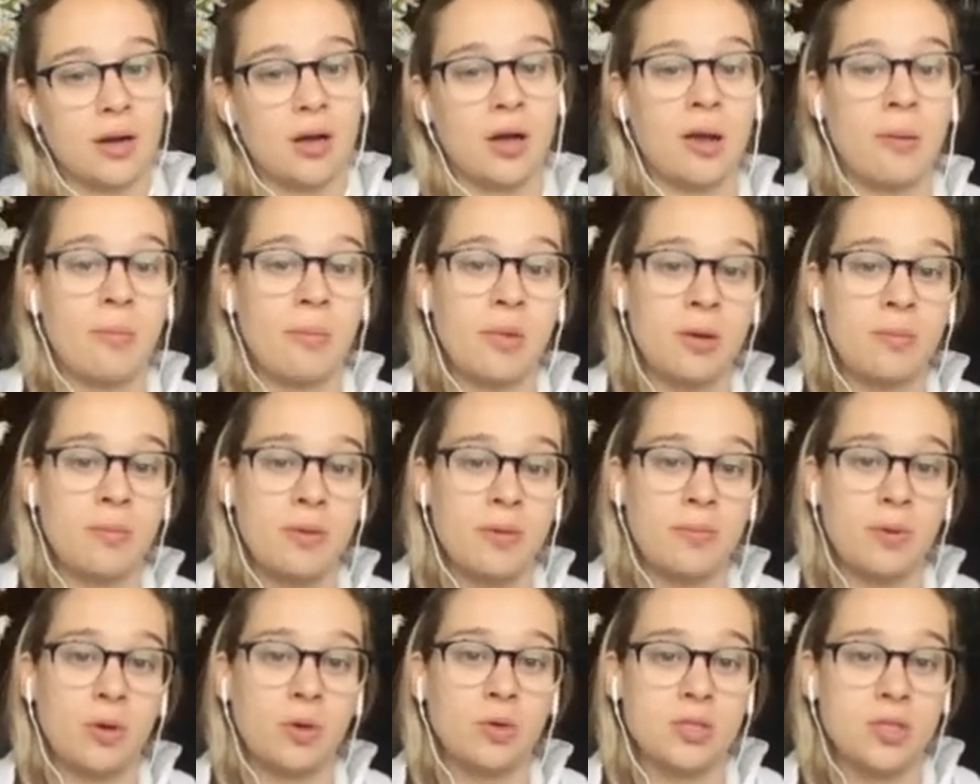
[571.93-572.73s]
I'm going to be
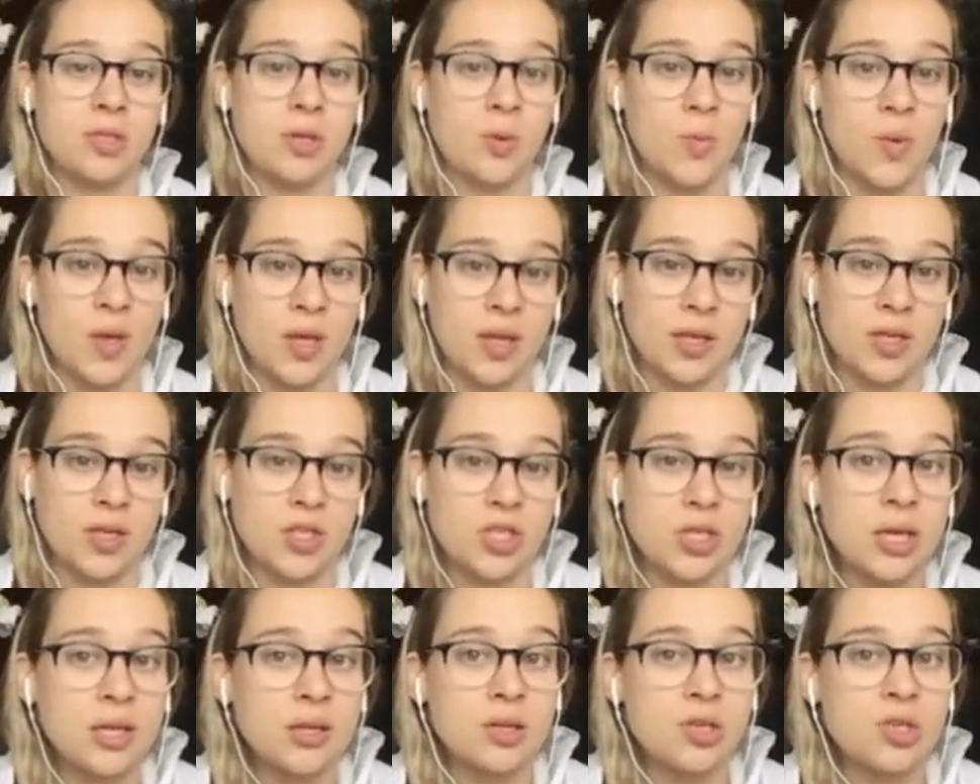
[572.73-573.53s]
posting weekly
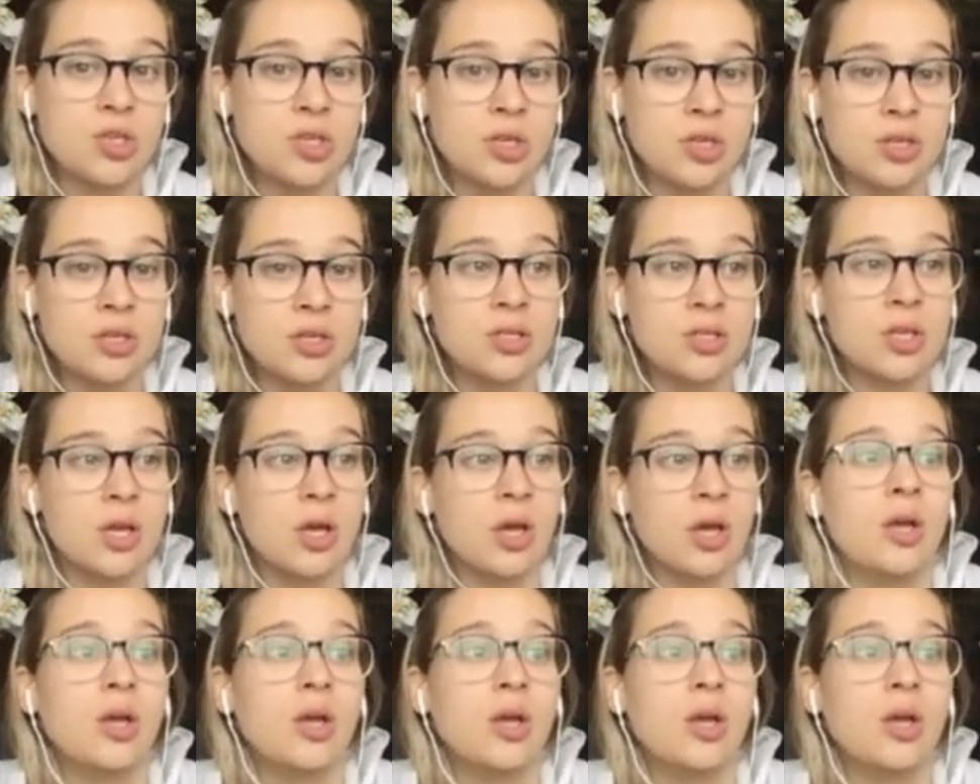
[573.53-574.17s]
challenges.